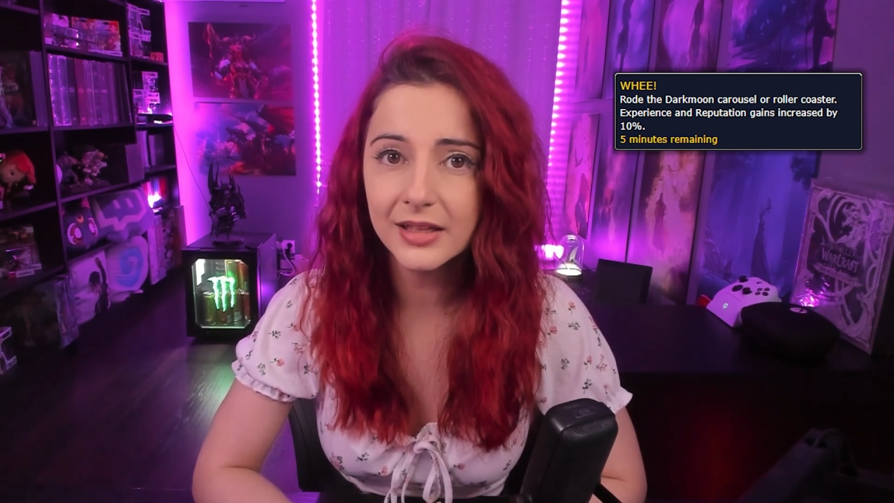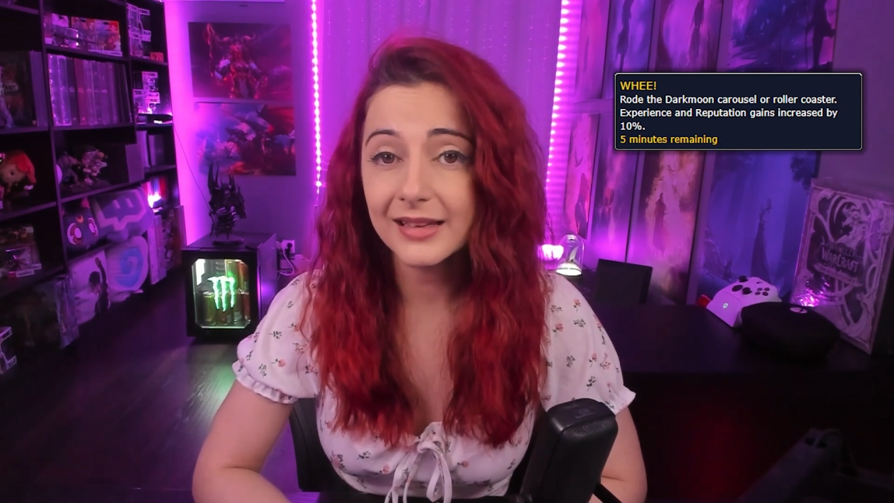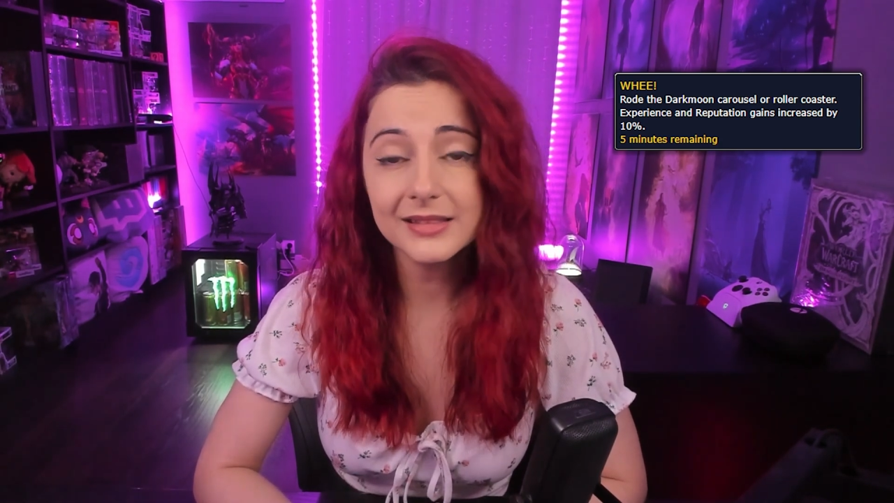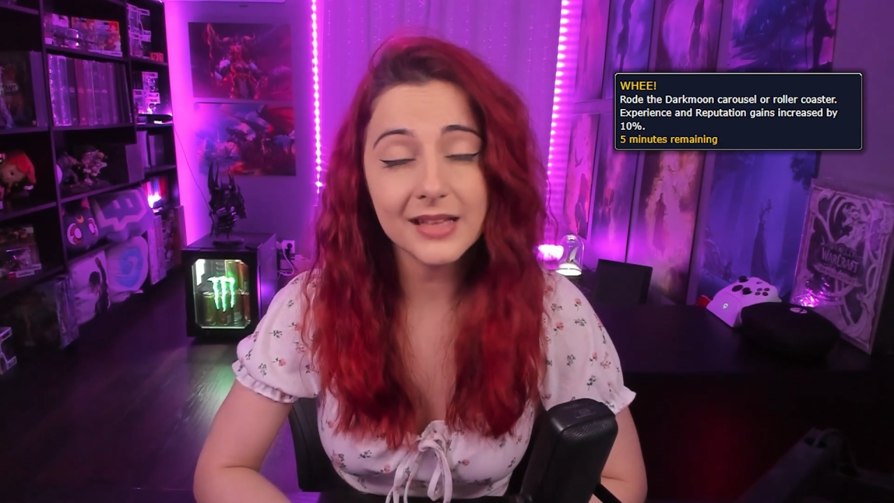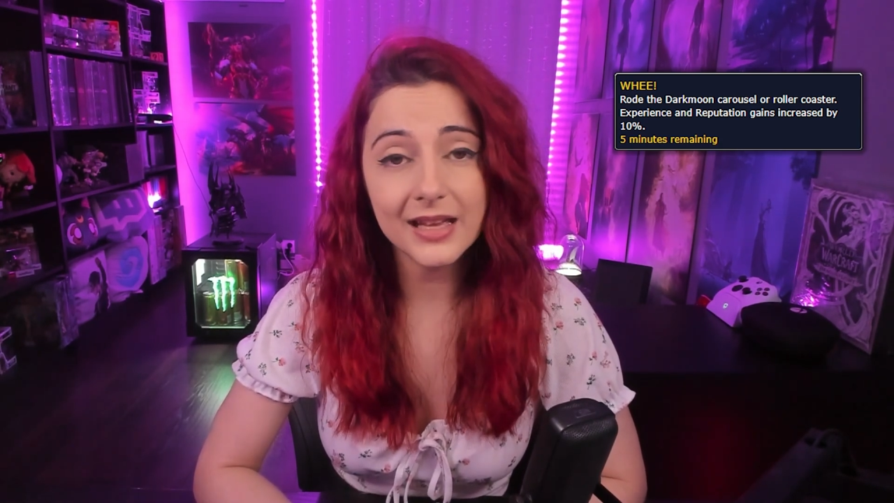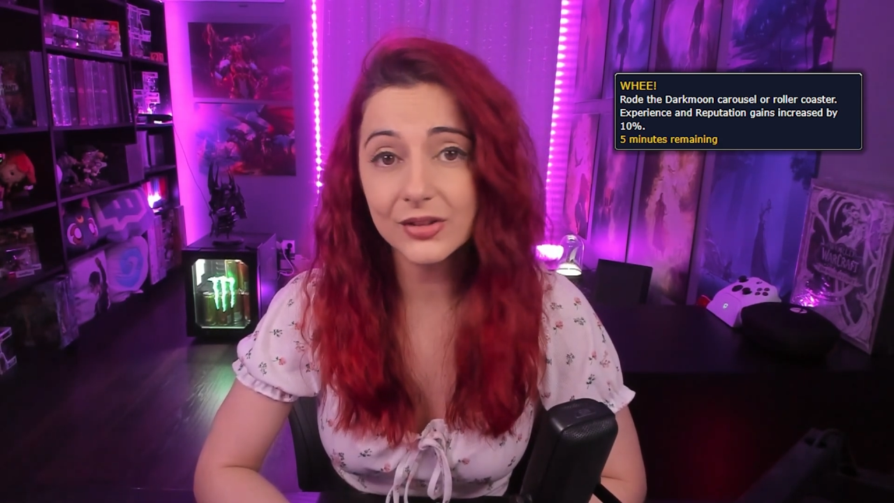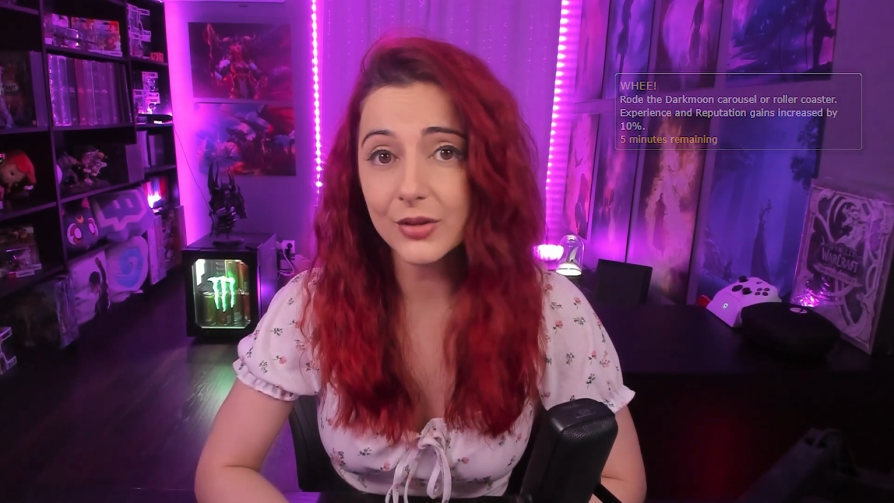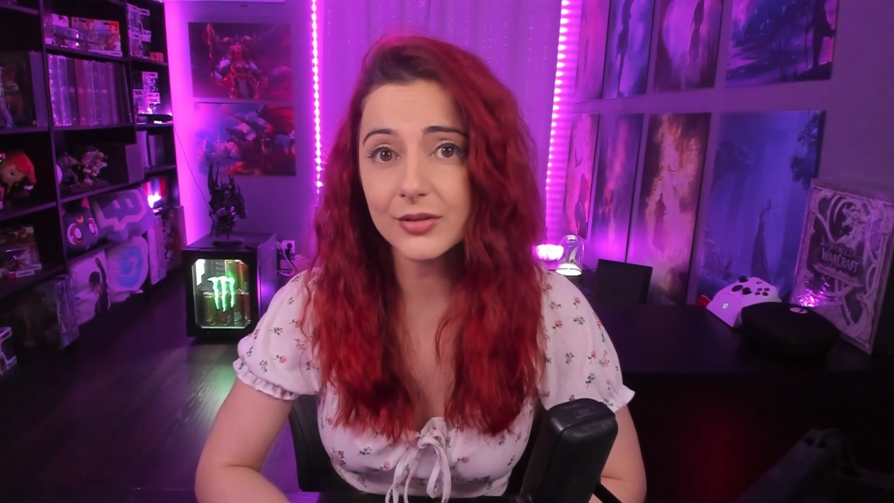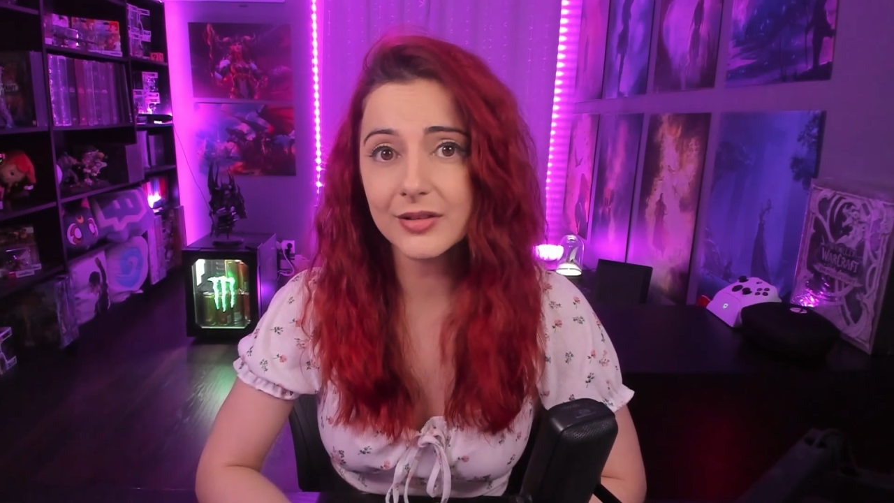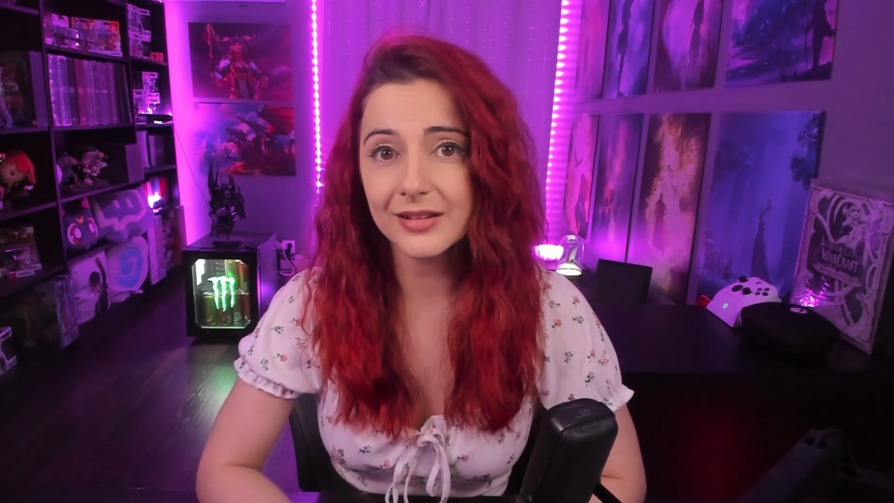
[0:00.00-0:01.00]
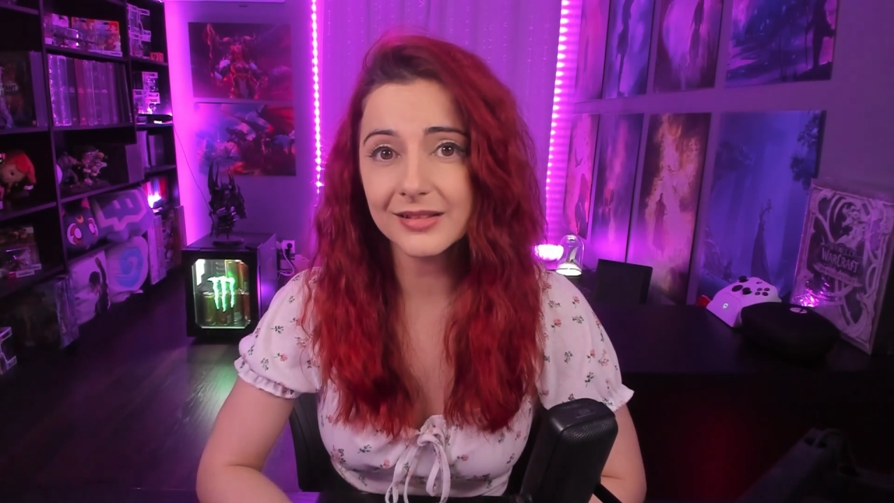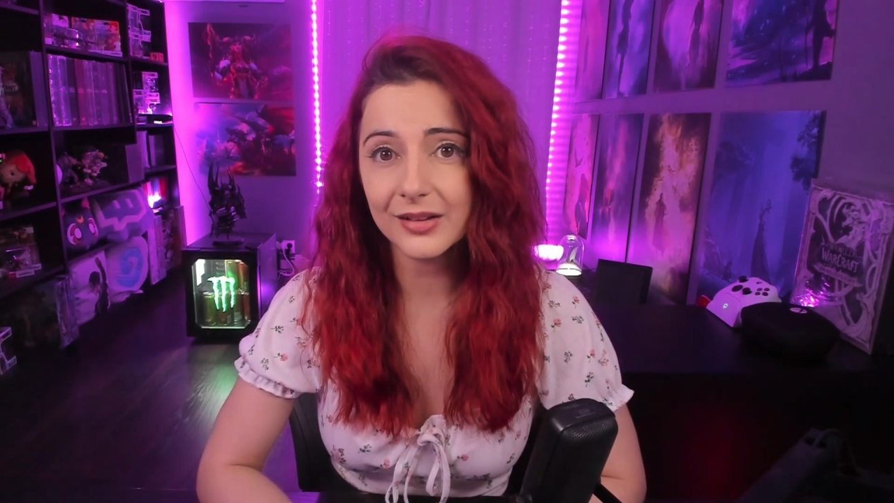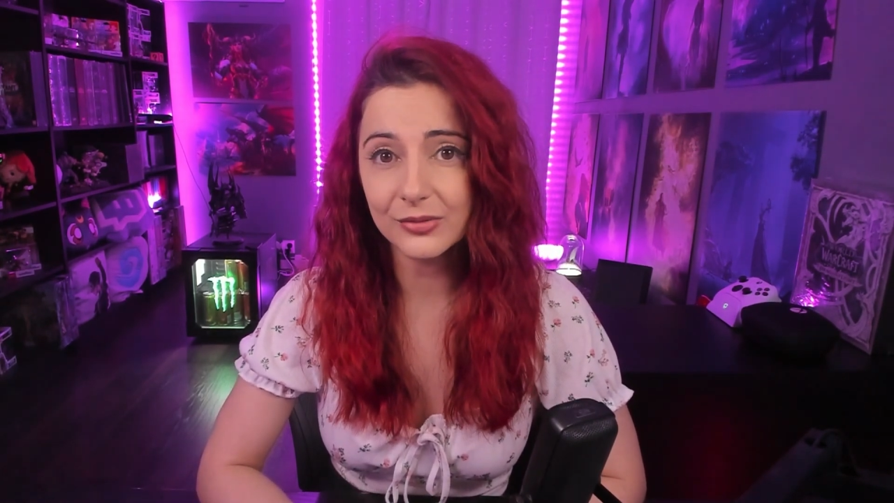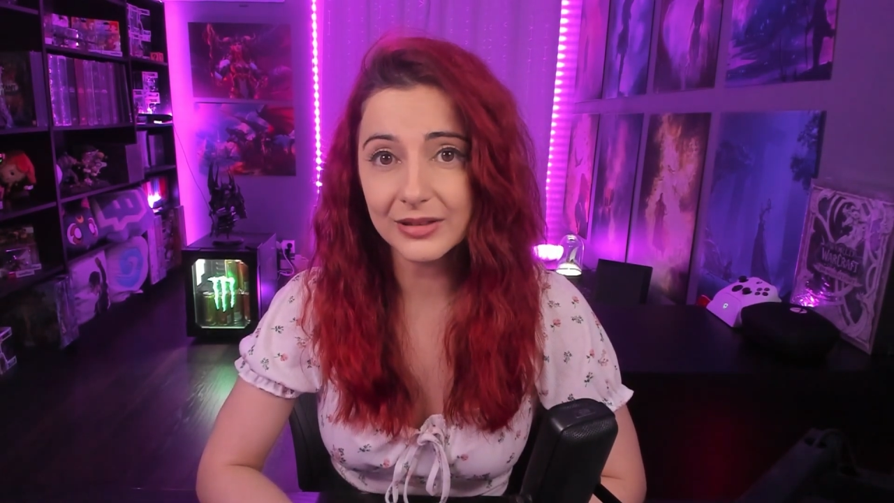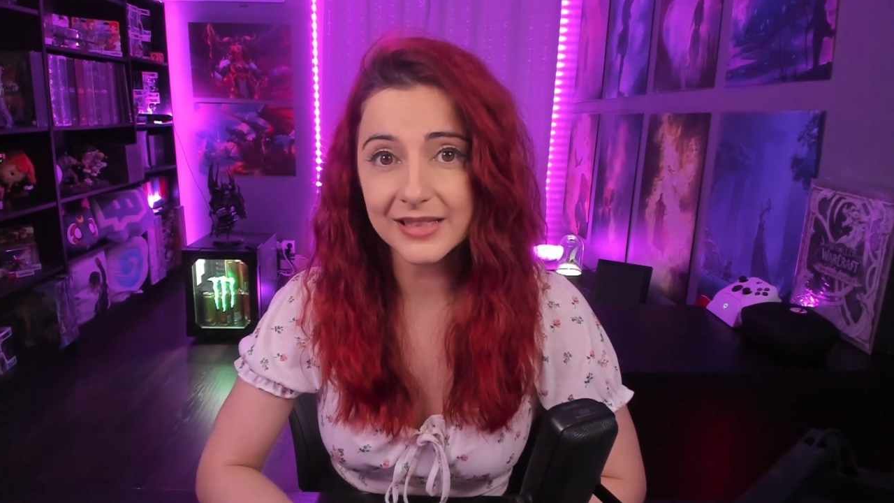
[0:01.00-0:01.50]
And another thing
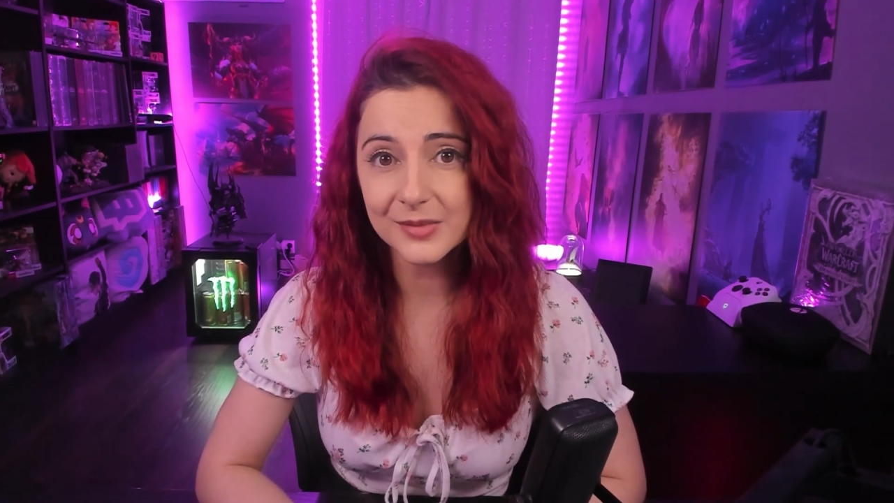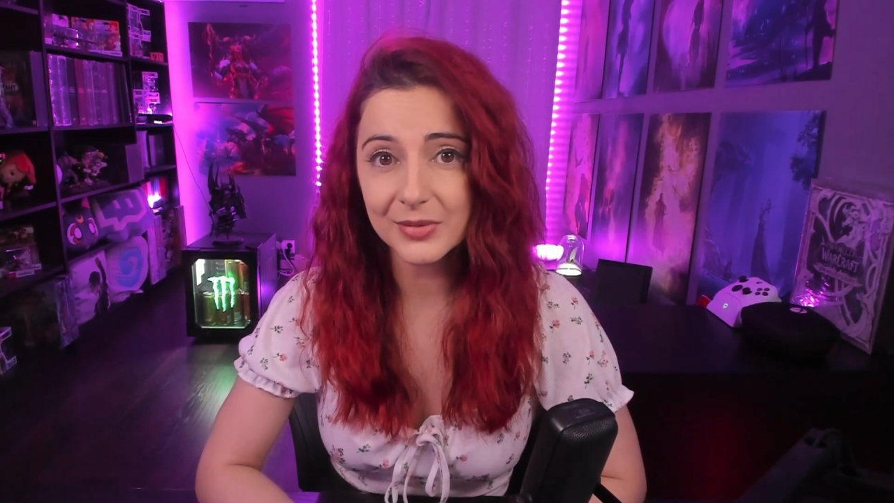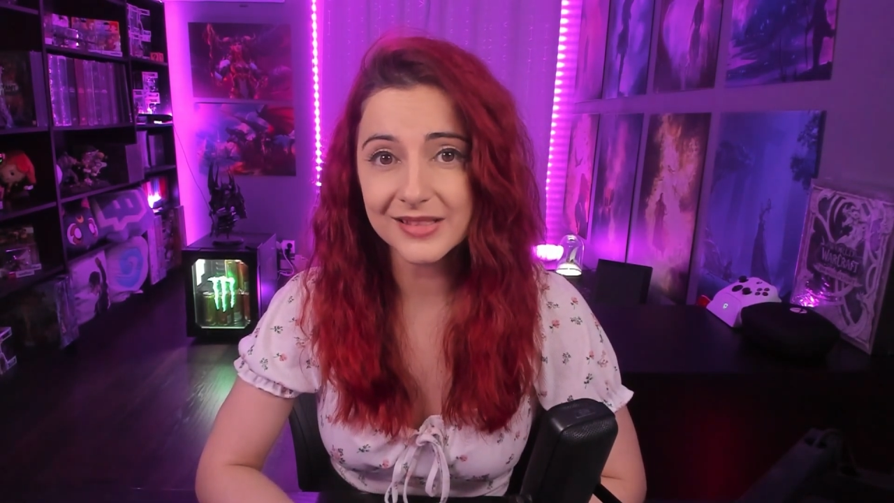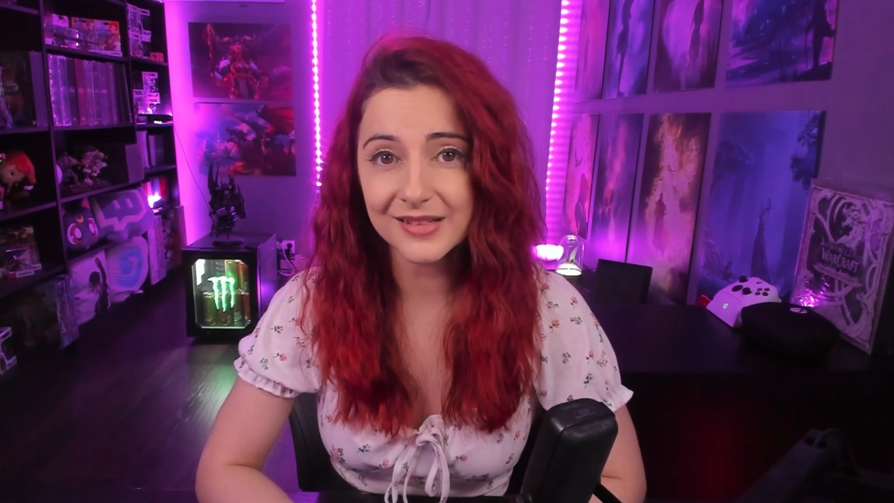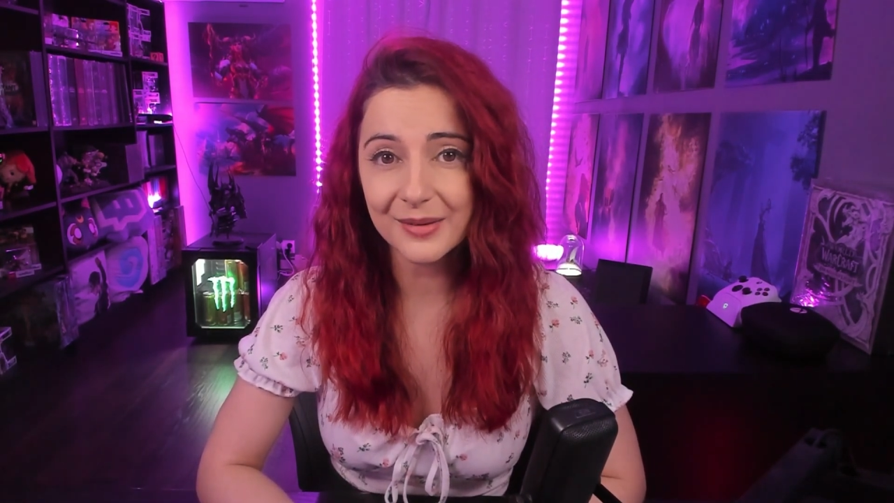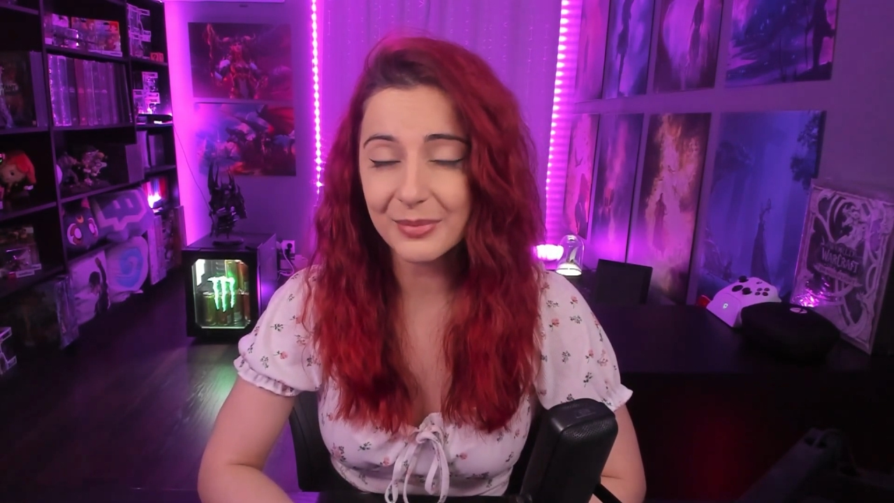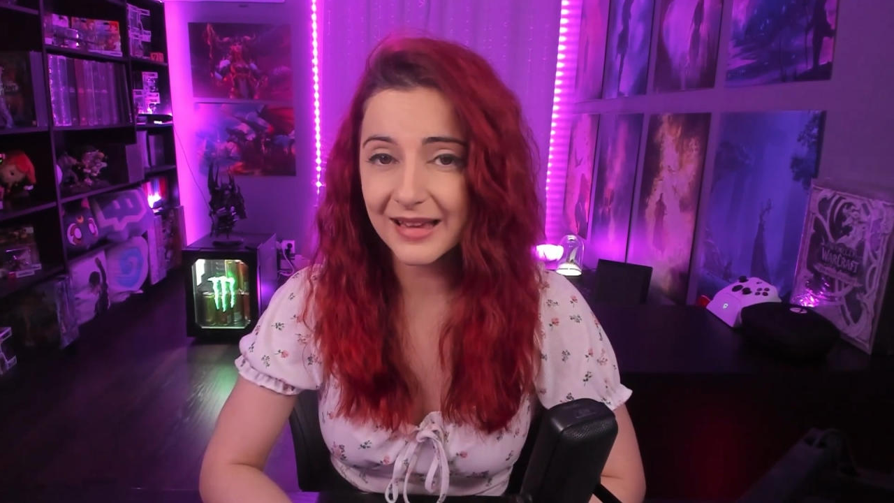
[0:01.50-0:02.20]
that really speeds it up